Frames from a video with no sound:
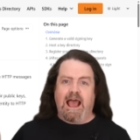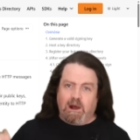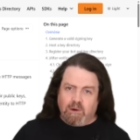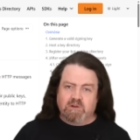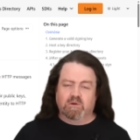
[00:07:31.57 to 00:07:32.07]

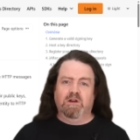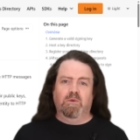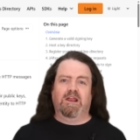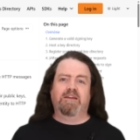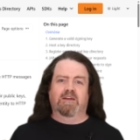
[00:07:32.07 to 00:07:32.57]
Our crawler
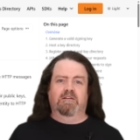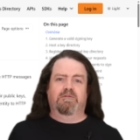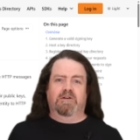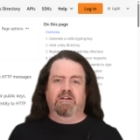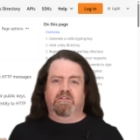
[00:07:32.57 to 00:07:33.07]
will
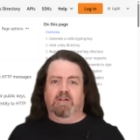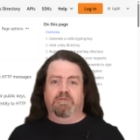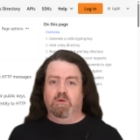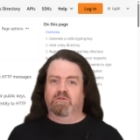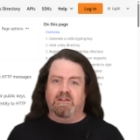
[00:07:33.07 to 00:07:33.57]
identify
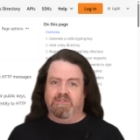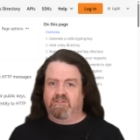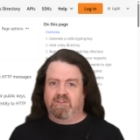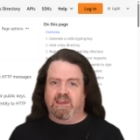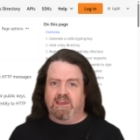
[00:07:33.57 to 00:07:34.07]
itself using
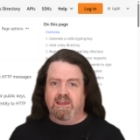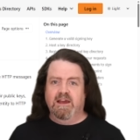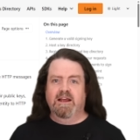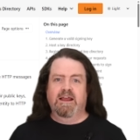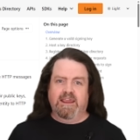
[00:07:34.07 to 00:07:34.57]
this key.
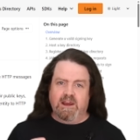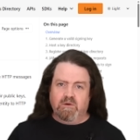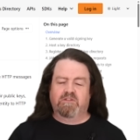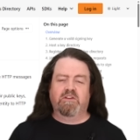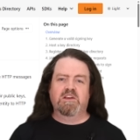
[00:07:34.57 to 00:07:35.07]

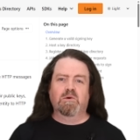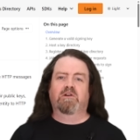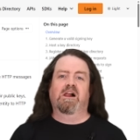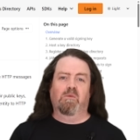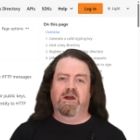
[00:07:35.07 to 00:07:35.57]
Here is the
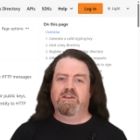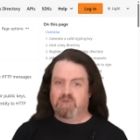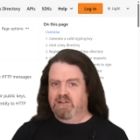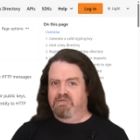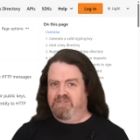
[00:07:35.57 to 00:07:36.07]
URL where
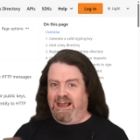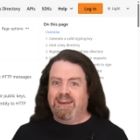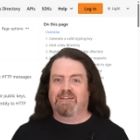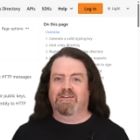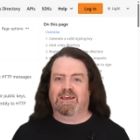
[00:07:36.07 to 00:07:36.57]
you can
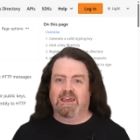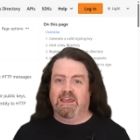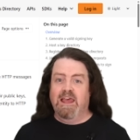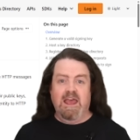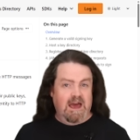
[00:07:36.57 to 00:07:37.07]
validate the
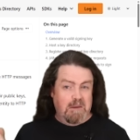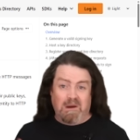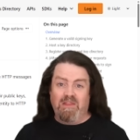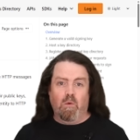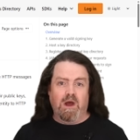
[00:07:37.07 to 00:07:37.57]
key. And
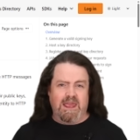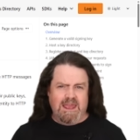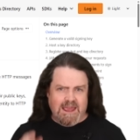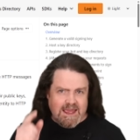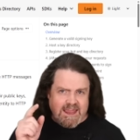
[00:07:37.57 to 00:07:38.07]
by the
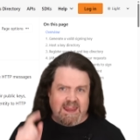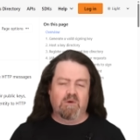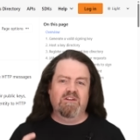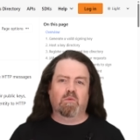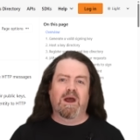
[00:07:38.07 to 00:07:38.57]
way,
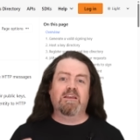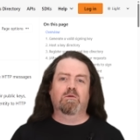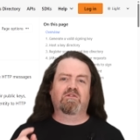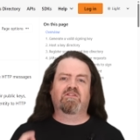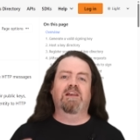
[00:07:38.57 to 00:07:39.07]
here is where
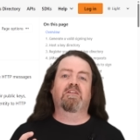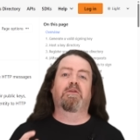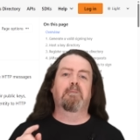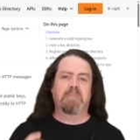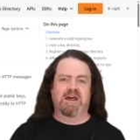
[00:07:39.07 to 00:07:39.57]
you send
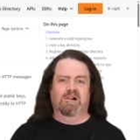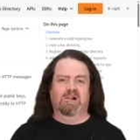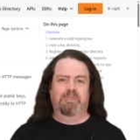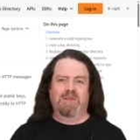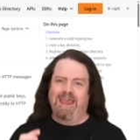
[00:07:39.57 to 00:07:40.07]
the
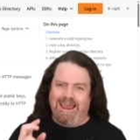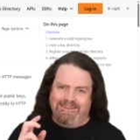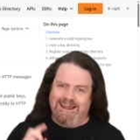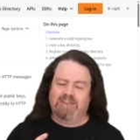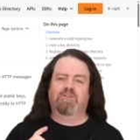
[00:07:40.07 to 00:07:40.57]
bill.
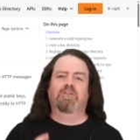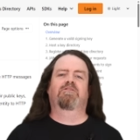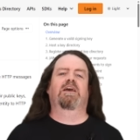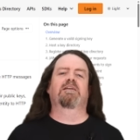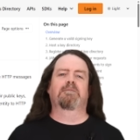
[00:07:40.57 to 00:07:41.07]
And that's the
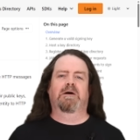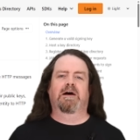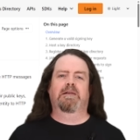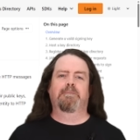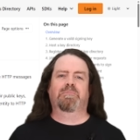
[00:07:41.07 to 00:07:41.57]
second
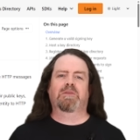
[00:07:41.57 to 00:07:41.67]
part.